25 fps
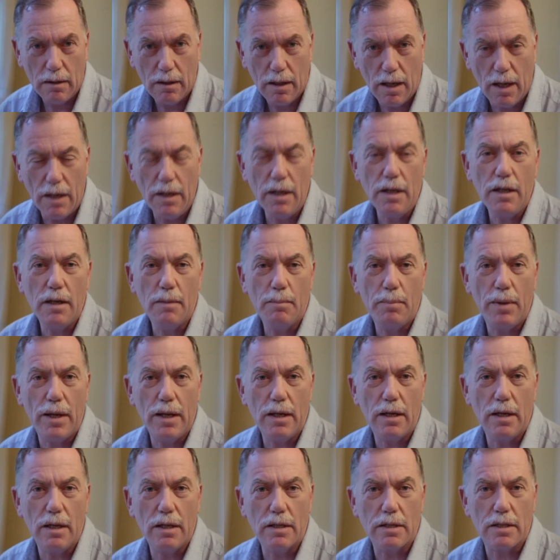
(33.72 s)
An
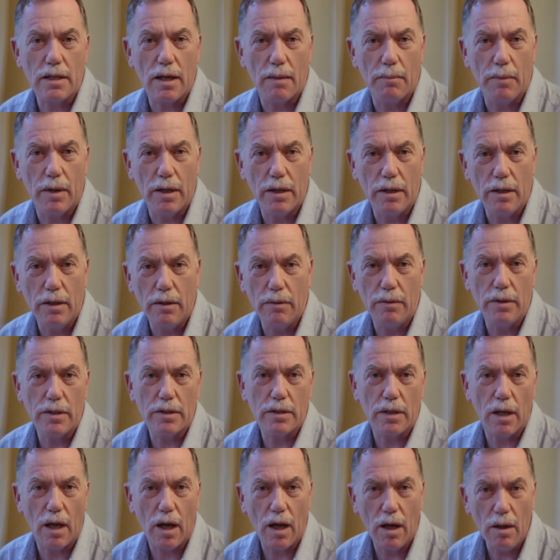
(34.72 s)
independent is someone who
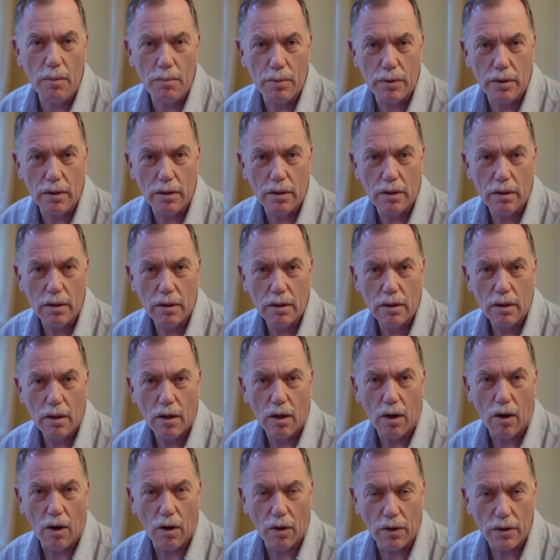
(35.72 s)
is open,
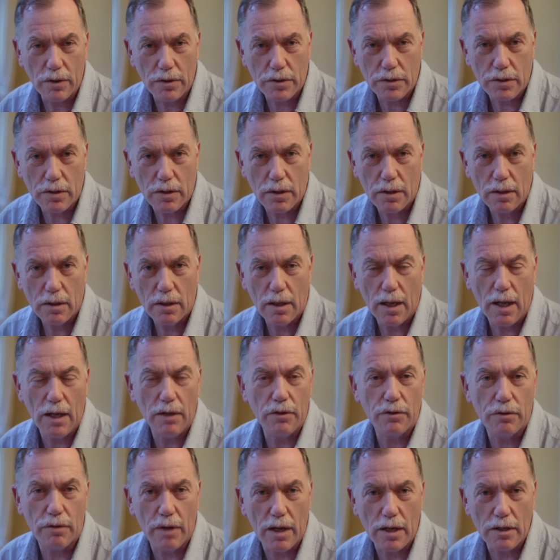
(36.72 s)
honest
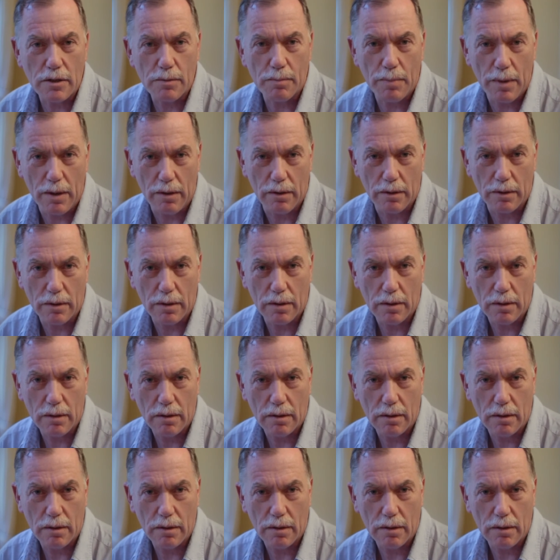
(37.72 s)
and transparent.